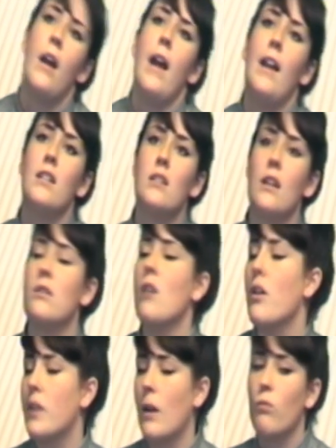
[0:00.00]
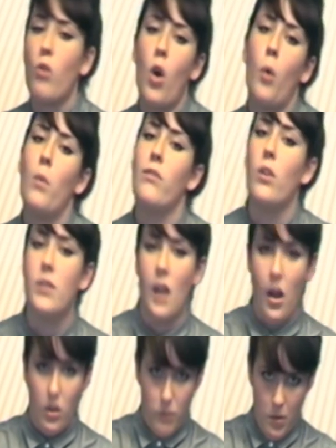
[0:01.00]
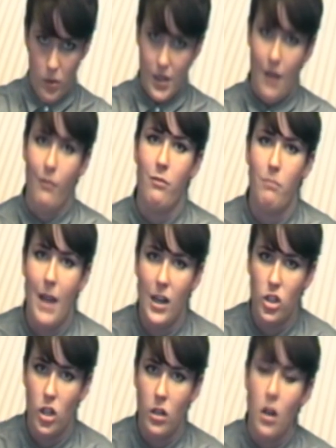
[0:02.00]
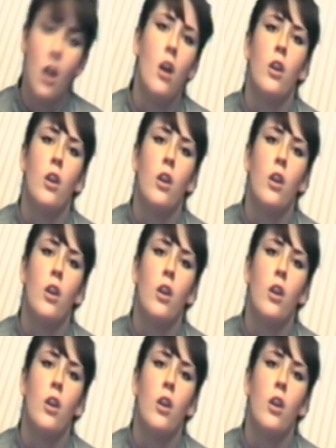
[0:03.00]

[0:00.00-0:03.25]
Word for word: It's, there's nothing wrong with using other people's information,